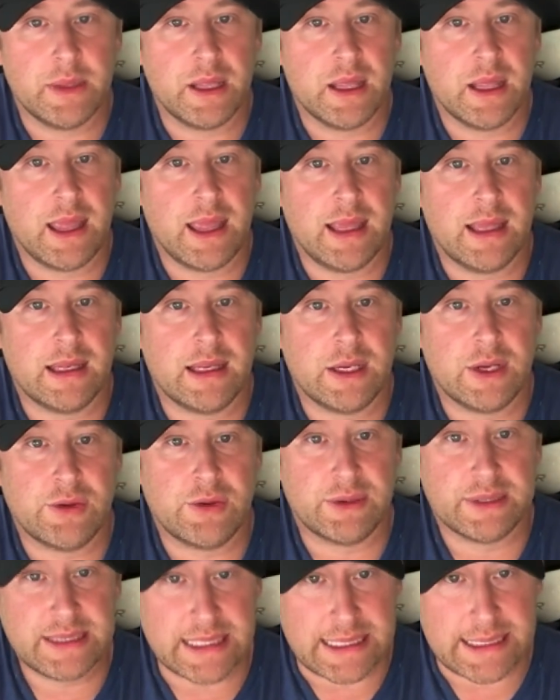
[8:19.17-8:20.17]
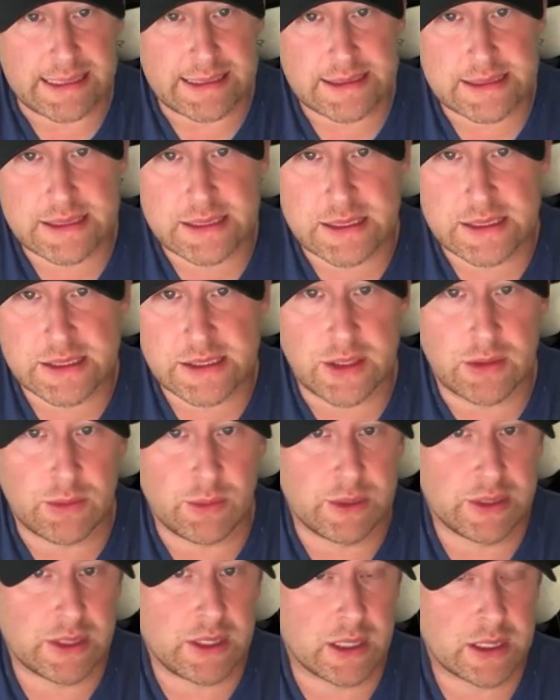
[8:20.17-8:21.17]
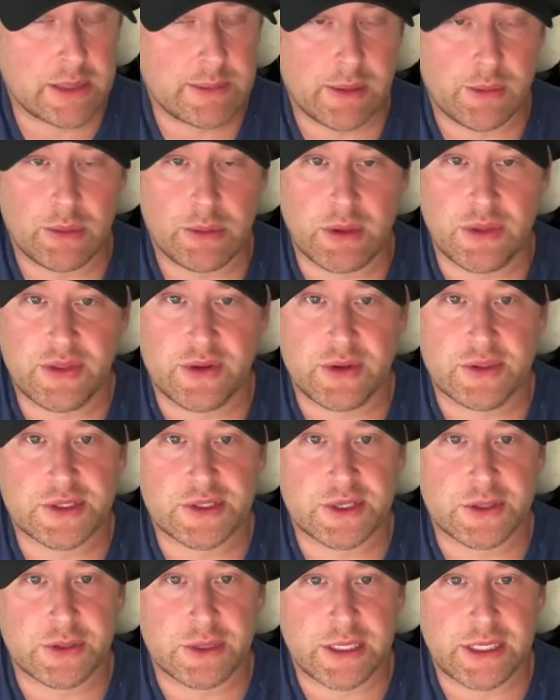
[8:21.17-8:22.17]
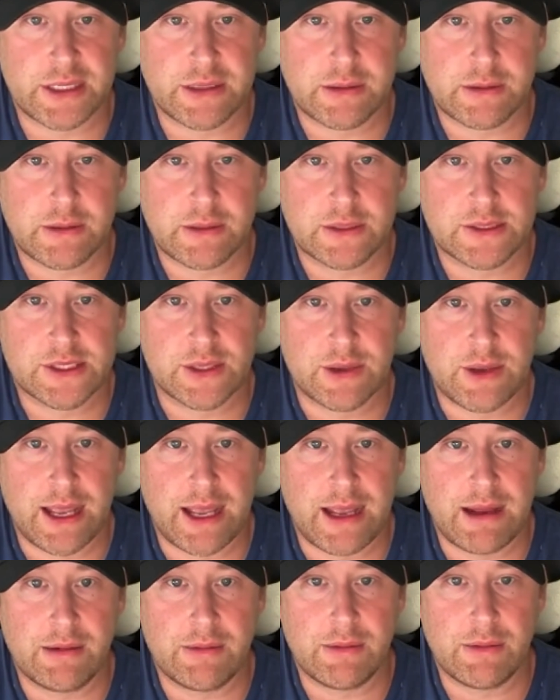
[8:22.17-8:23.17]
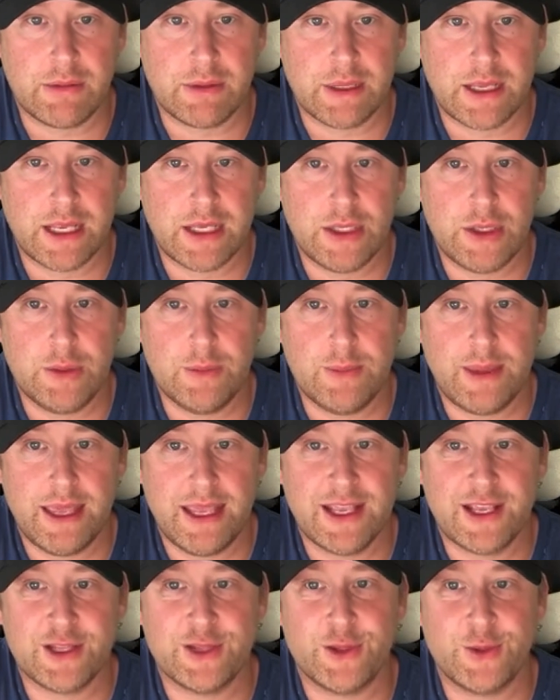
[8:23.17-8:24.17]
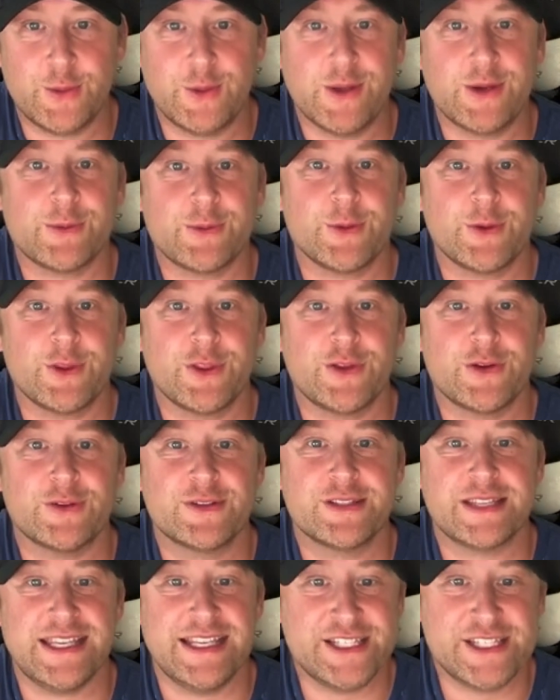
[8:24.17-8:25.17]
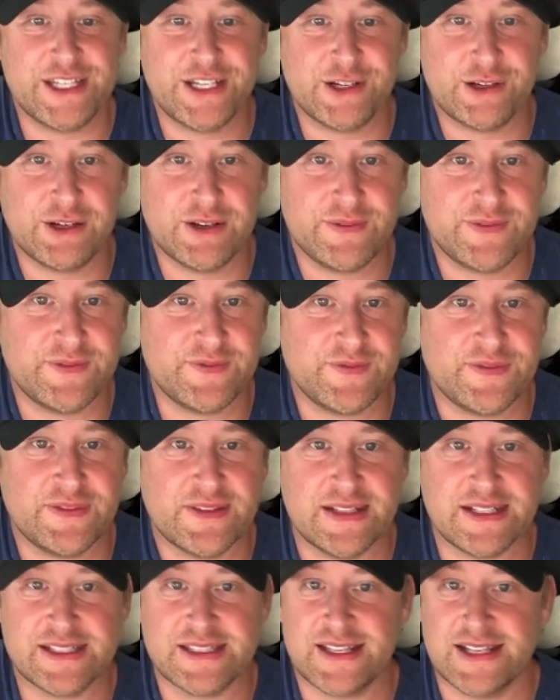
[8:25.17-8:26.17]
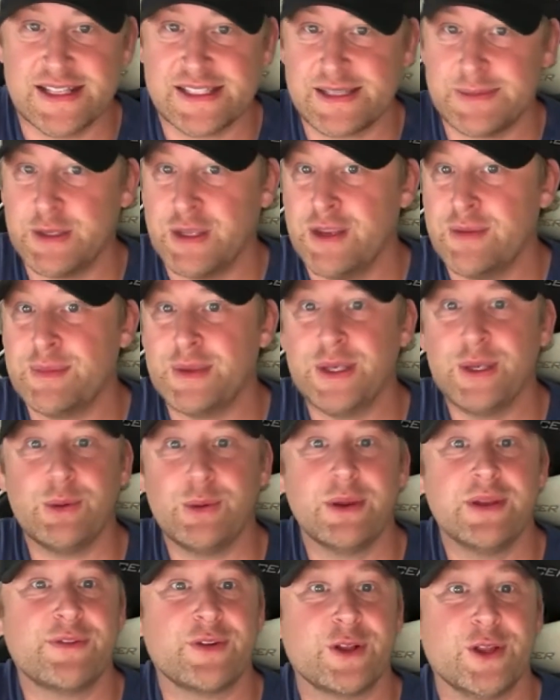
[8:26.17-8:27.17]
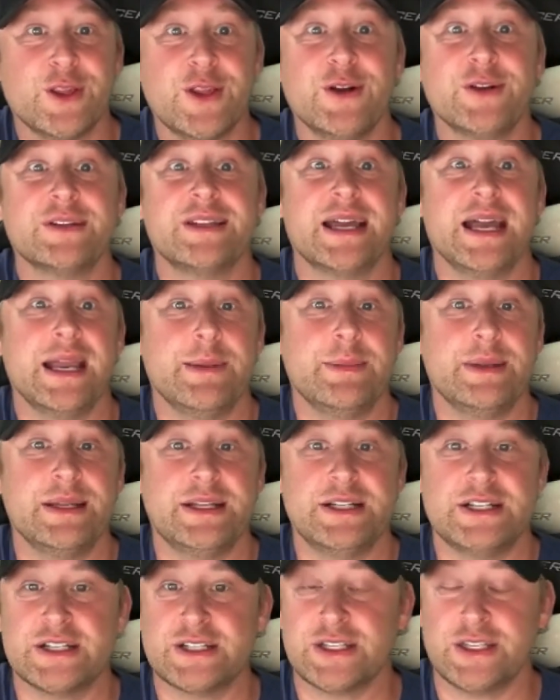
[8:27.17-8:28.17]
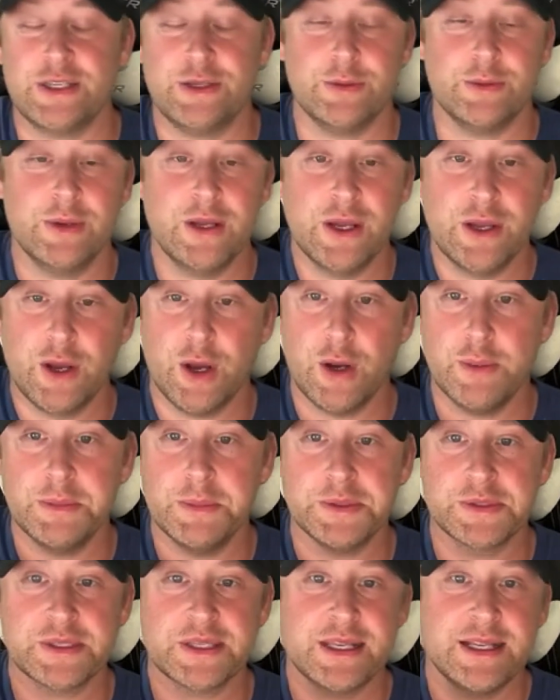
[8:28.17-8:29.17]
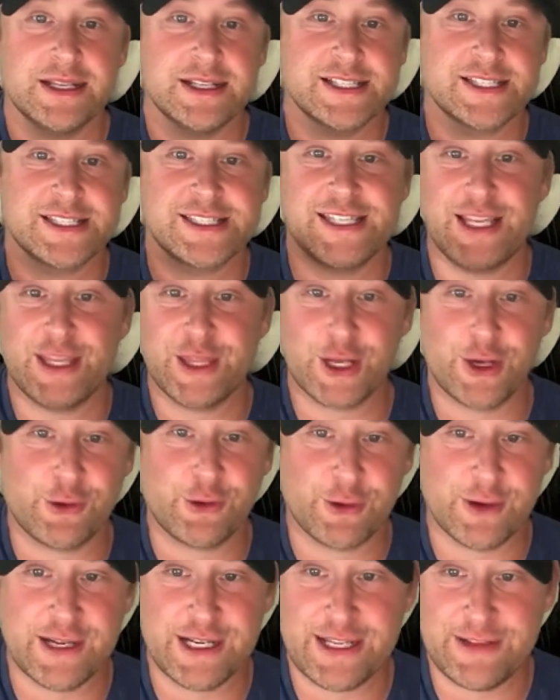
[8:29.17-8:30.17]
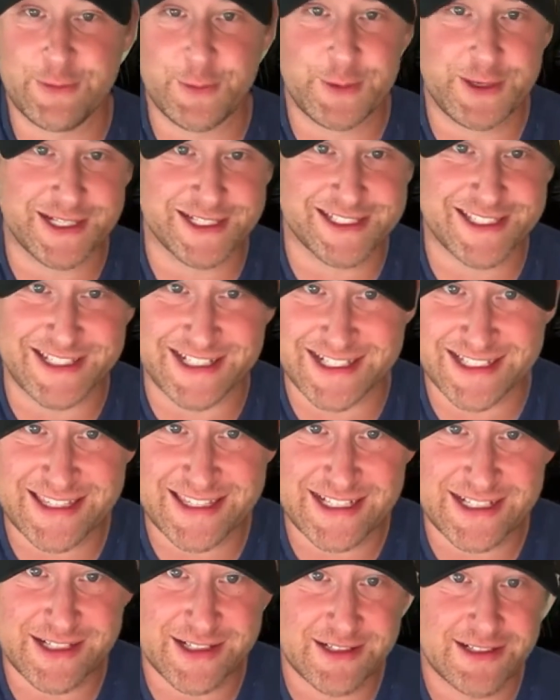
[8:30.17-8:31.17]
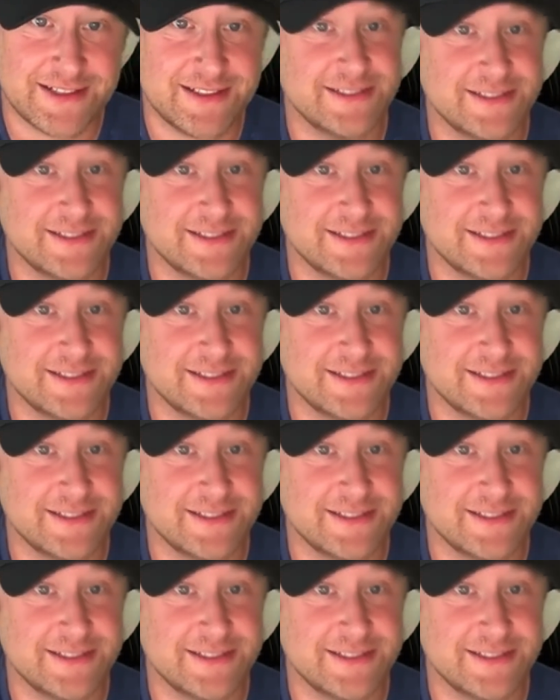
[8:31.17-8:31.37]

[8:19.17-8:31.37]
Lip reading: And grid lines. So we talked about rule of thirds earlier. So how can you make doing rule of thirds easier if it's not something you've been doing for a long time, and just you almost see the grid even when it's not there?